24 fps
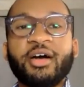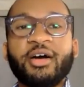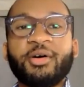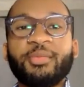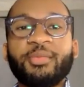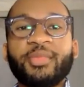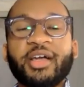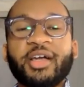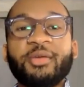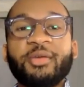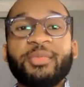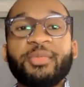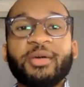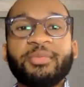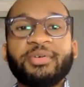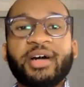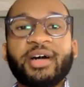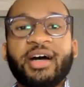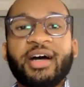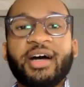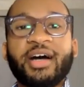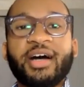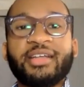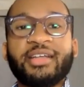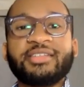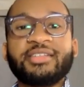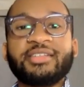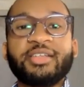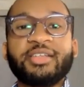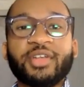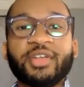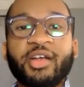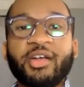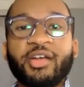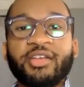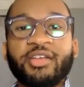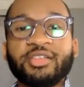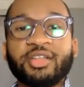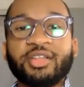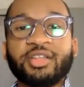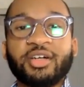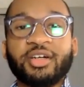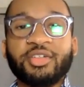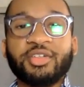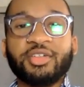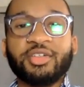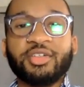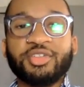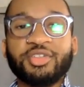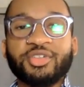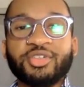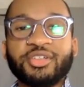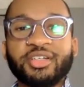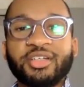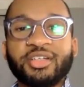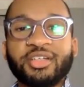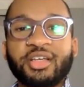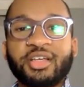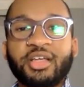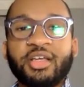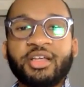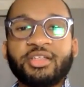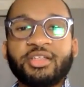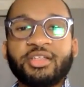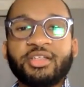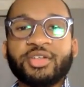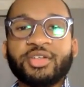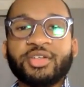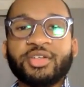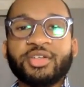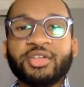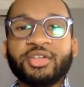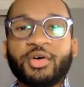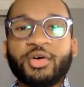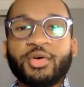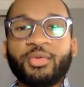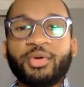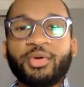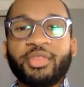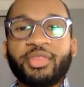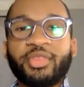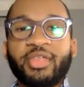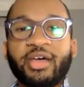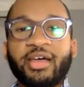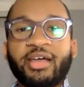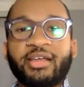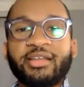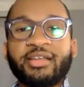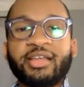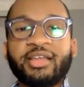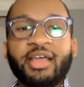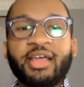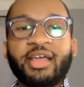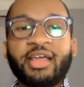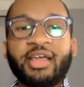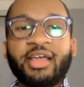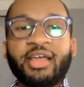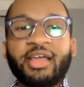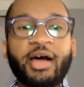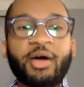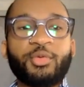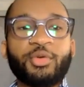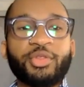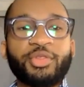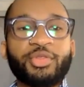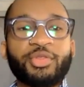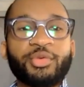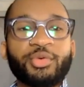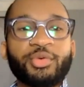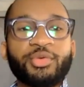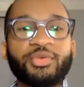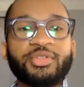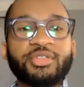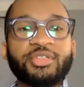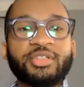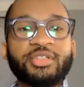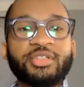that could be applied to different areas of the country. So with that, I went through